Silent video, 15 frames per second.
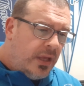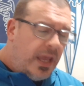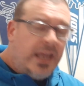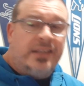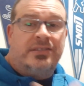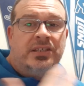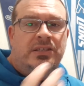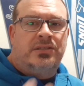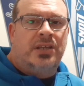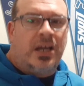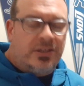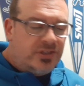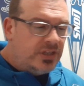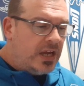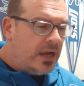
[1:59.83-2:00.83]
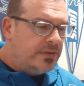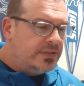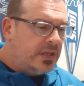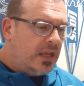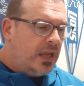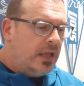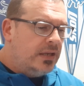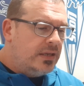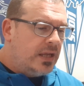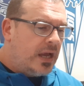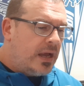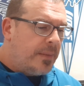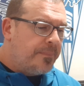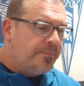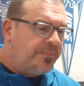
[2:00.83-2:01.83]
18 touchdowns, and
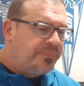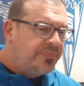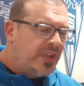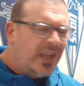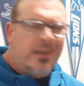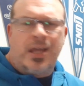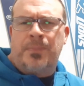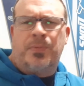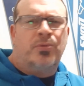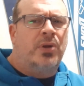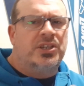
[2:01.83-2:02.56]
a couple